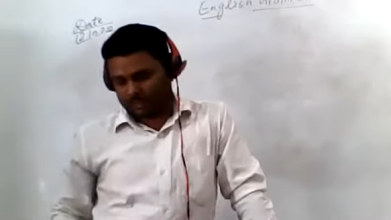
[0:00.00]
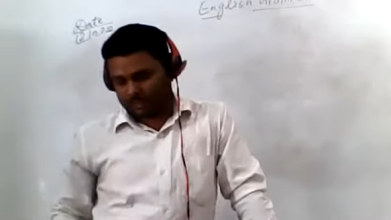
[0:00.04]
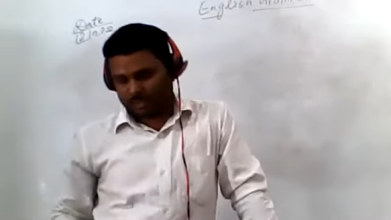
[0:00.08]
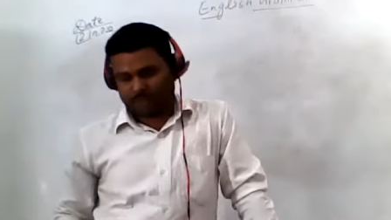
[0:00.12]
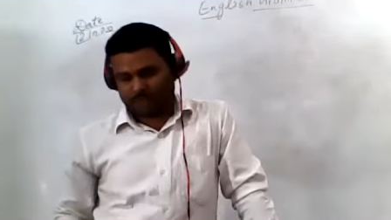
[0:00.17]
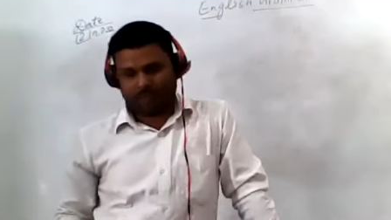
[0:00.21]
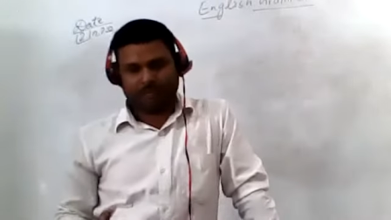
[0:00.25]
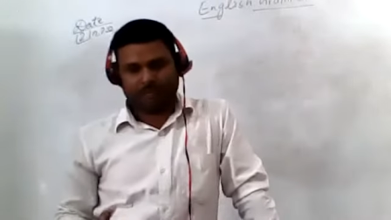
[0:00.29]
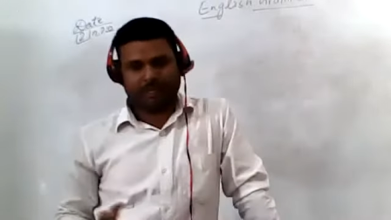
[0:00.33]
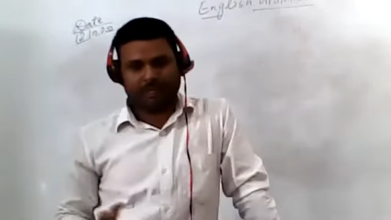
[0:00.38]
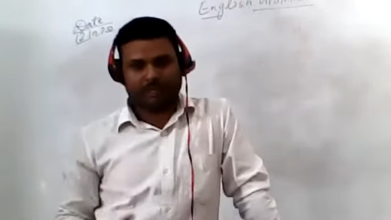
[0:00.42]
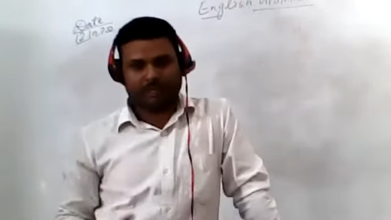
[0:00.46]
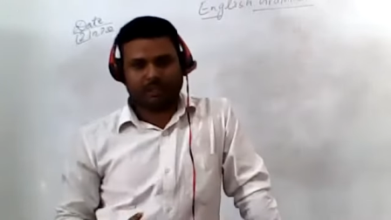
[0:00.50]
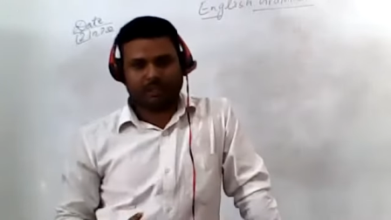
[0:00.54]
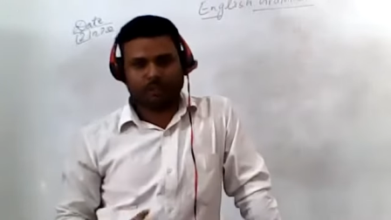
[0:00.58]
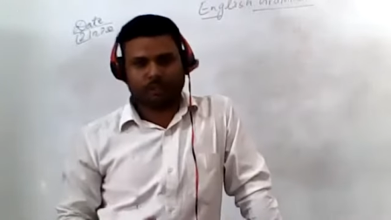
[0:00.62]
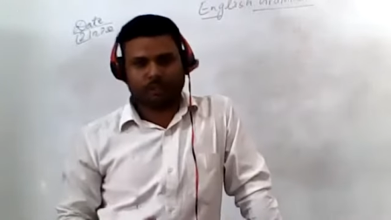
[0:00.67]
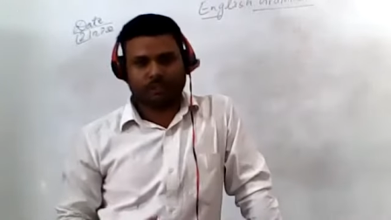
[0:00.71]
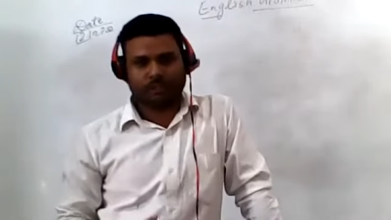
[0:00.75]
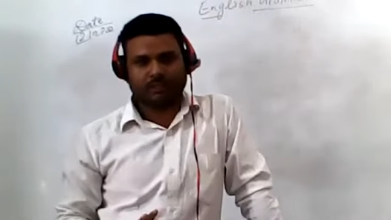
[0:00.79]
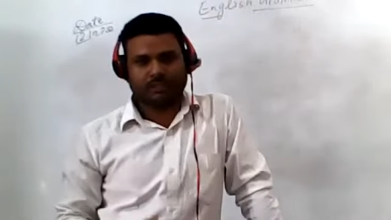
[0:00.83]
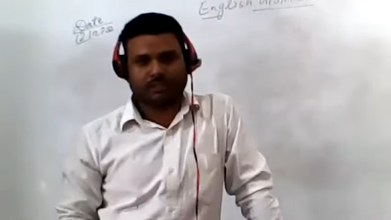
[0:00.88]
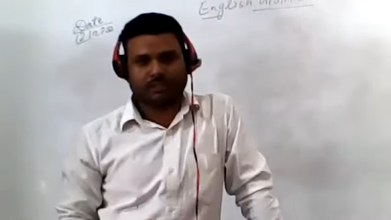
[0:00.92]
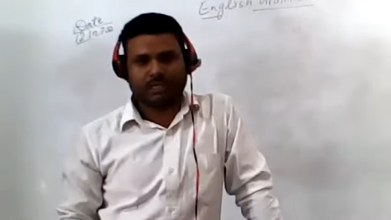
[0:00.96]
the remaining
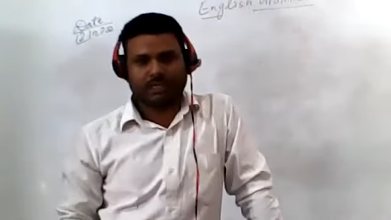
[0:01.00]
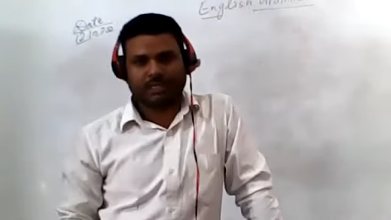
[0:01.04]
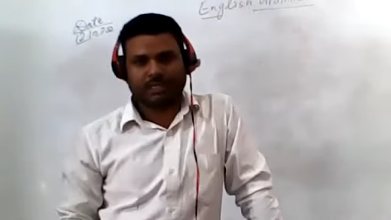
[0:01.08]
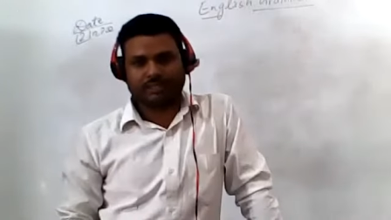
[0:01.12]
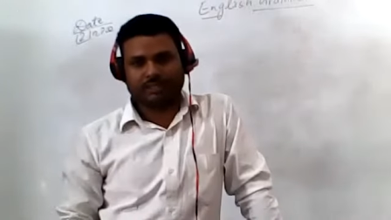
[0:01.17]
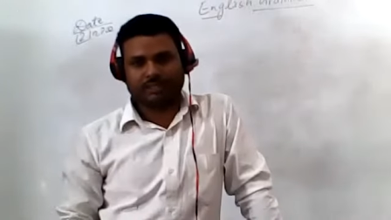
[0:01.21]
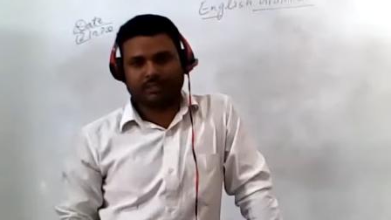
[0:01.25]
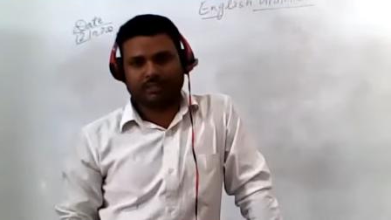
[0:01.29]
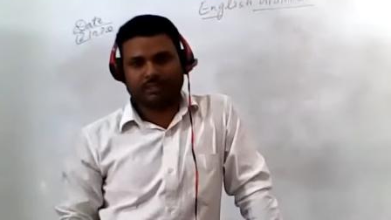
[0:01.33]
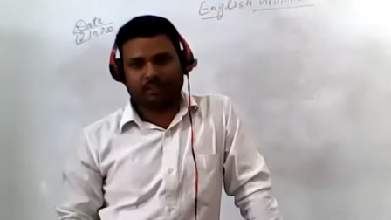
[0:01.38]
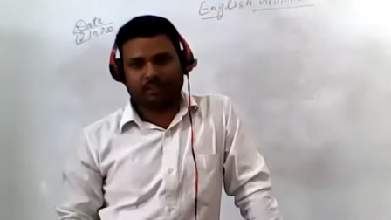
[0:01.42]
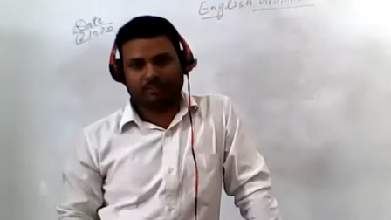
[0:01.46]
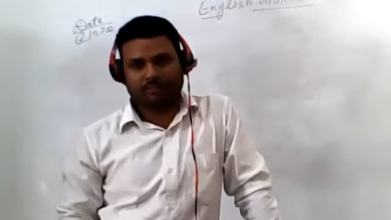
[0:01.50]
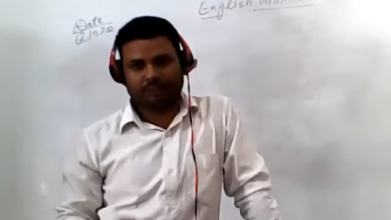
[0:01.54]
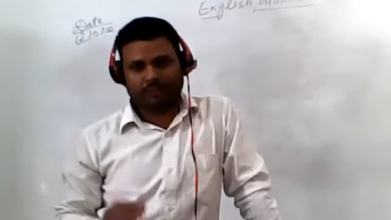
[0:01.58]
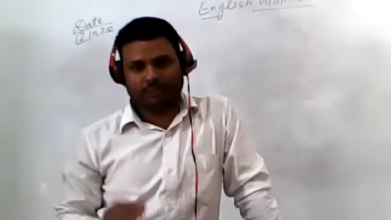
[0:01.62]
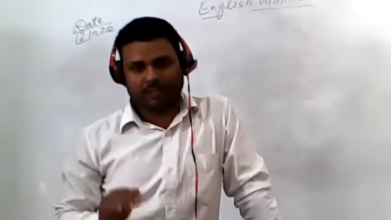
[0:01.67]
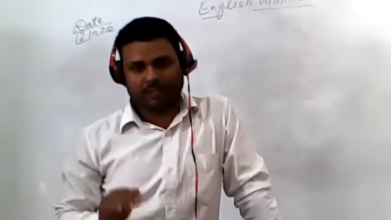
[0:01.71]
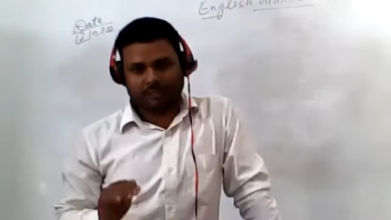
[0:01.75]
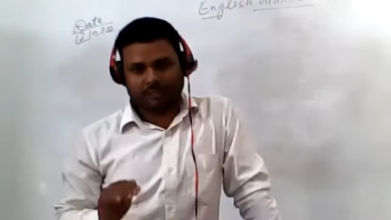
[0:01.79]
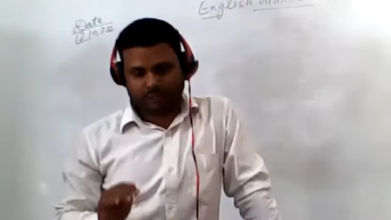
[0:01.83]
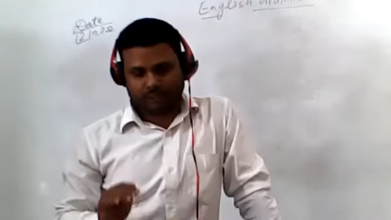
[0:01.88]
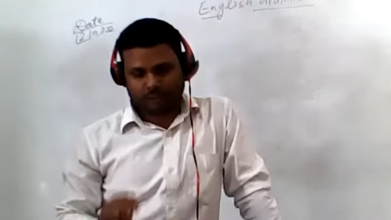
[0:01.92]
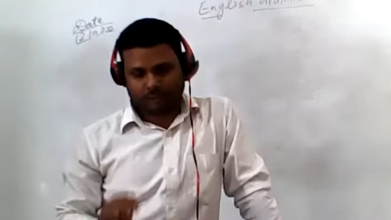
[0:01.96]
two exercises of the
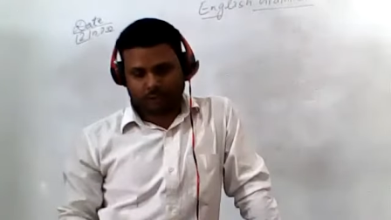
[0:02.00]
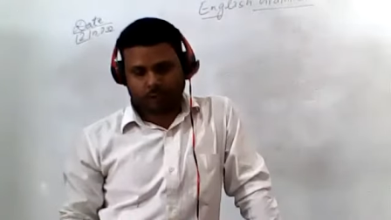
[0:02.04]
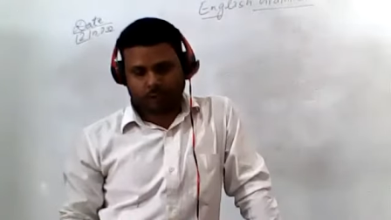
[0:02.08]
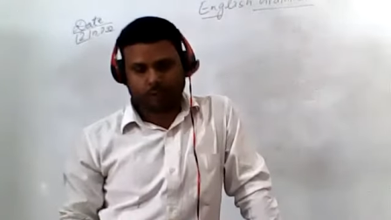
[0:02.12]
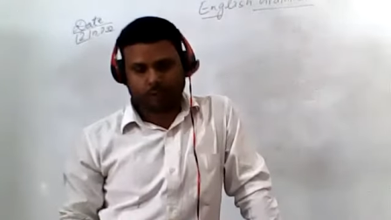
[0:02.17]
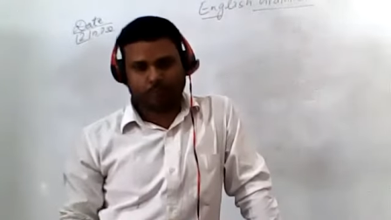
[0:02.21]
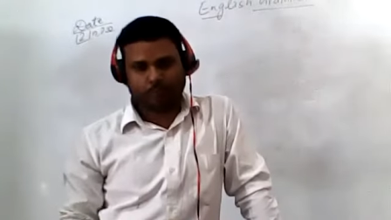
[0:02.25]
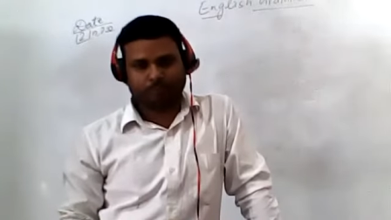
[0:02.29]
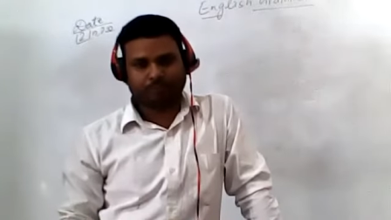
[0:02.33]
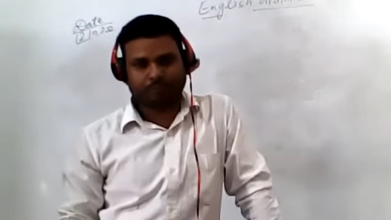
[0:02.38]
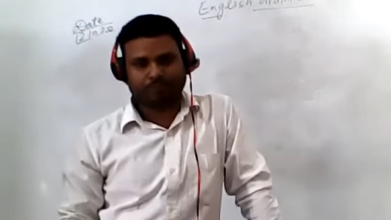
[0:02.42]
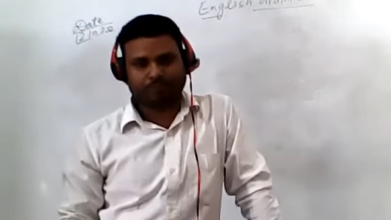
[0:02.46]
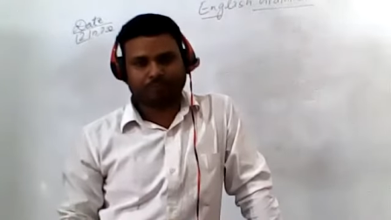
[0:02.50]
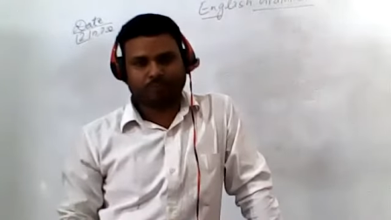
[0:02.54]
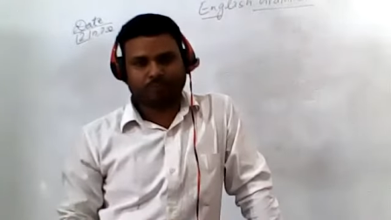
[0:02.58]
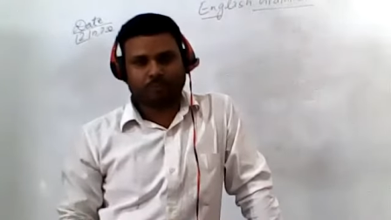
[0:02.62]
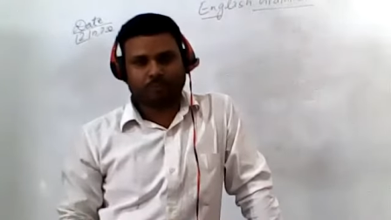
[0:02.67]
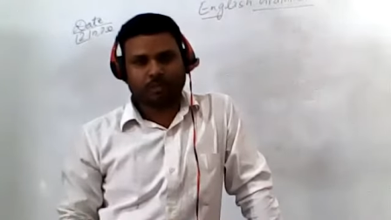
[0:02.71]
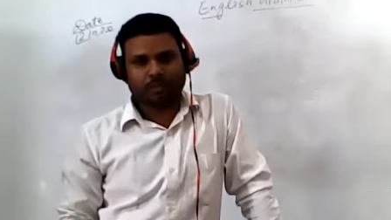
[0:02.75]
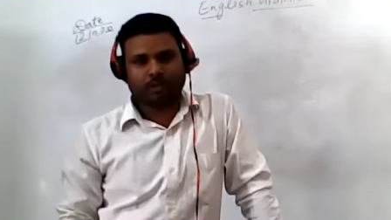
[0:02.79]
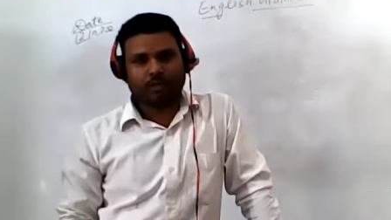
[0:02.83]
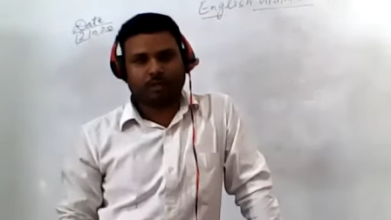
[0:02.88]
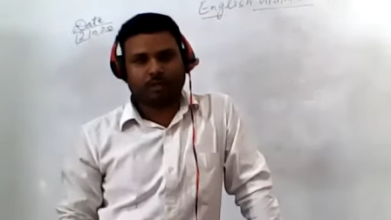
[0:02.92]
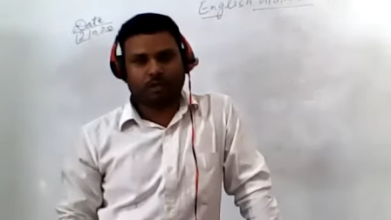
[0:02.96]
lesson two,
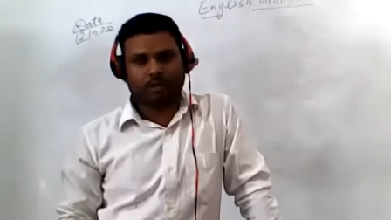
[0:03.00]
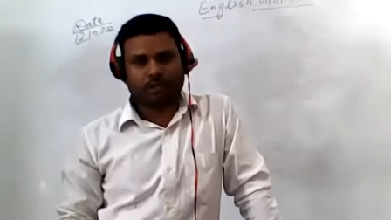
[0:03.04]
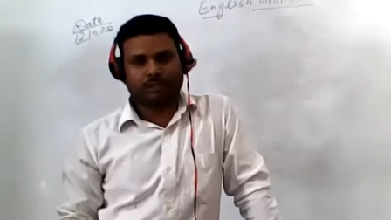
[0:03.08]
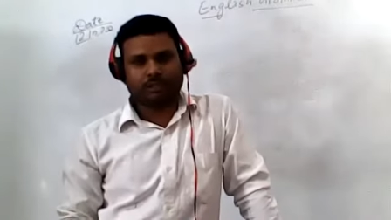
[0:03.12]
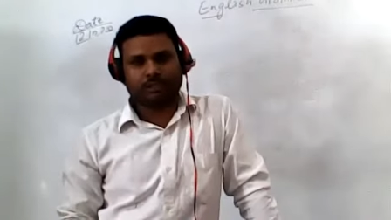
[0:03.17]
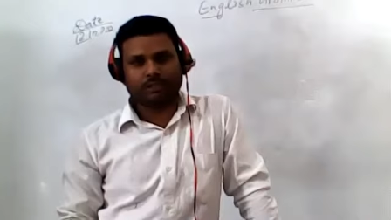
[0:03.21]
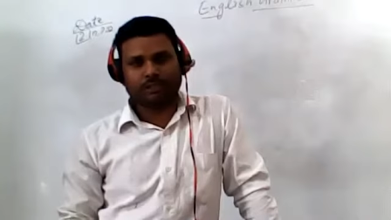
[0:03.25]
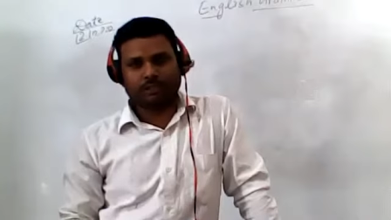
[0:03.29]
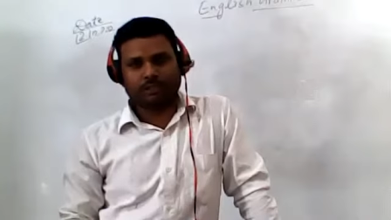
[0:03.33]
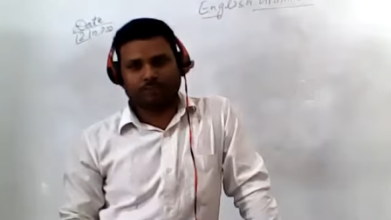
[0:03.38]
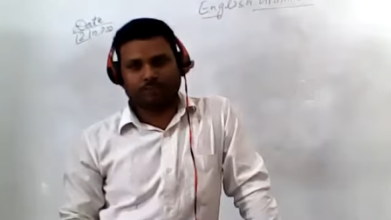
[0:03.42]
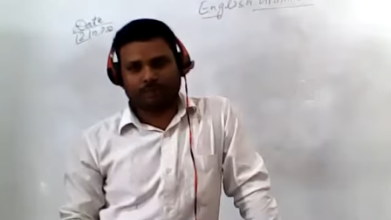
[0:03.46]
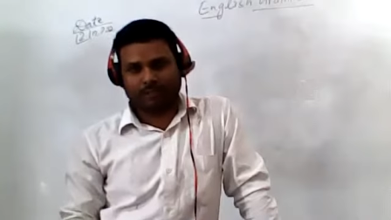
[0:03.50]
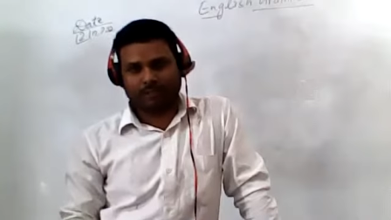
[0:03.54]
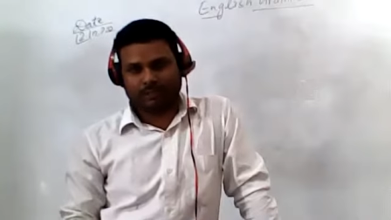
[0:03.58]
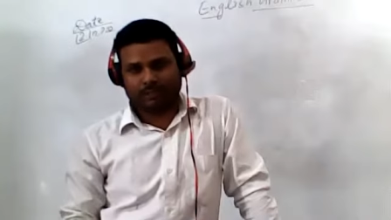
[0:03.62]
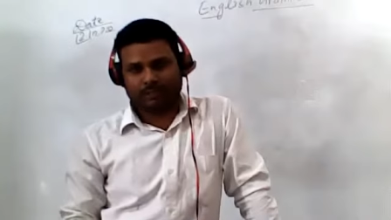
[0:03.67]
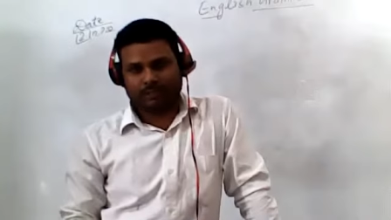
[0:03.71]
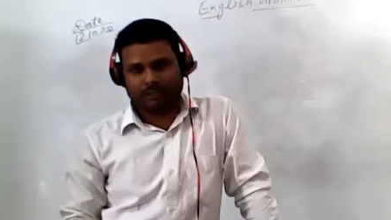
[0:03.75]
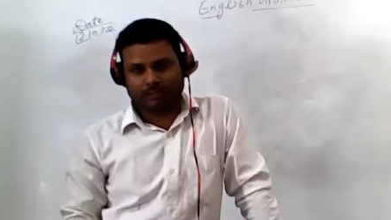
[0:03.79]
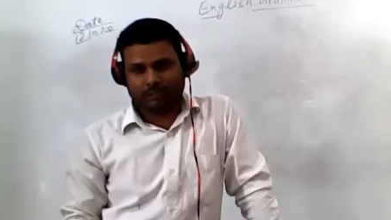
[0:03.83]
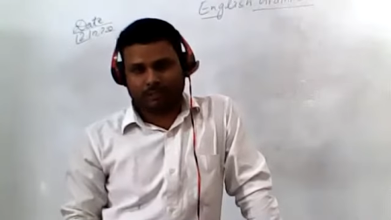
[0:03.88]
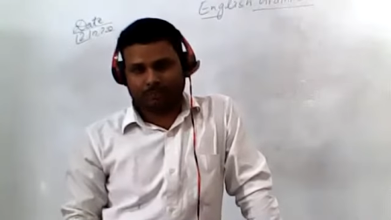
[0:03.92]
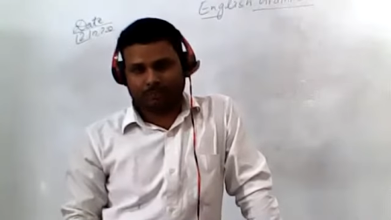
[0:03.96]
clauses and
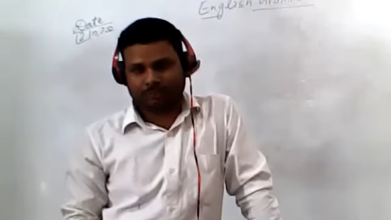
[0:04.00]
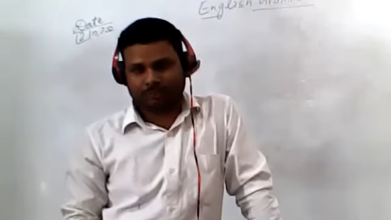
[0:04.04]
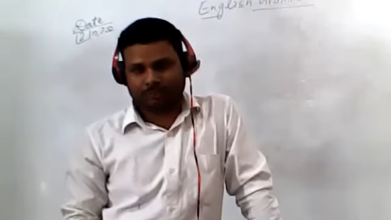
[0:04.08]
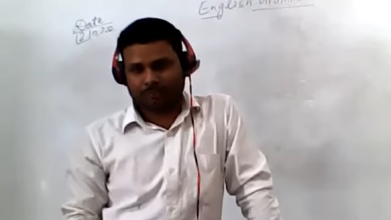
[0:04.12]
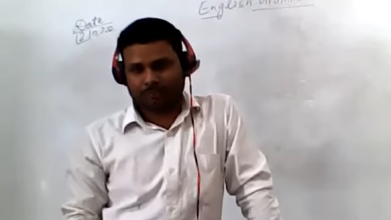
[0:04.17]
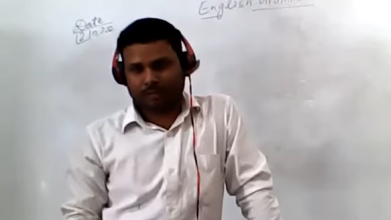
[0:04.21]
phrases.